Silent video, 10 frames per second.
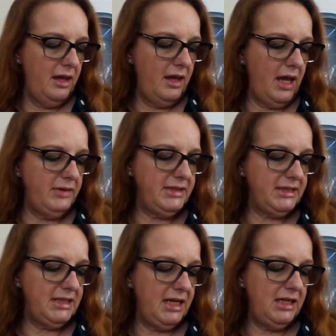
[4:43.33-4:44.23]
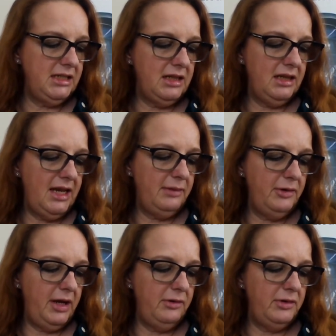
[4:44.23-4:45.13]
I was excited to
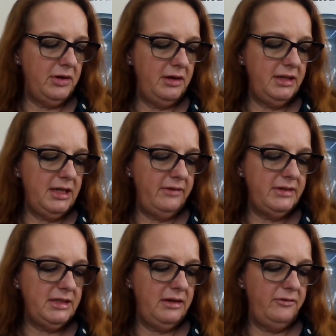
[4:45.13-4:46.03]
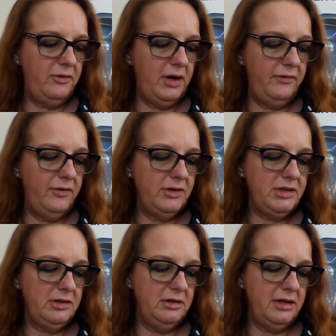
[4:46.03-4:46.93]
collaborate with Harley-Davidson for a
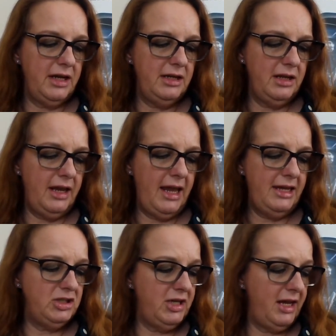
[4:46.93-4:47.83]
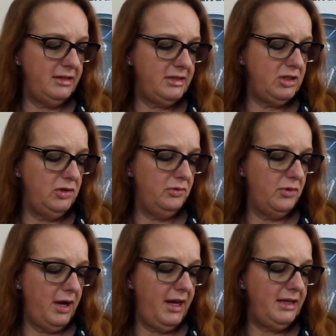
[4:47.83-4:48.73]
first look and a chance to
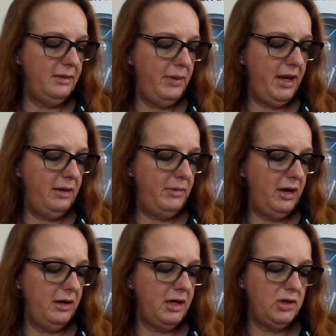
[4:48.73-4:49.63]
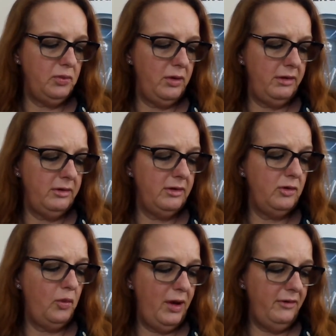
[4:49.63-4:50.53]
ride the Pan America
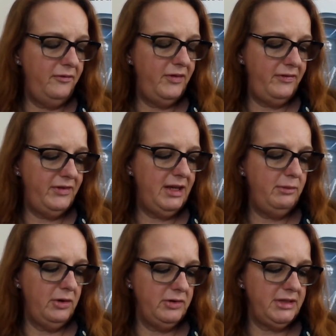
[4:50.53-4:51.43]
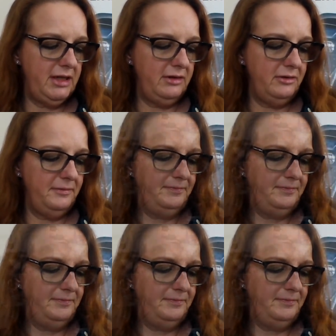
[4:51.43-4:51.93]
1250 motorcycle.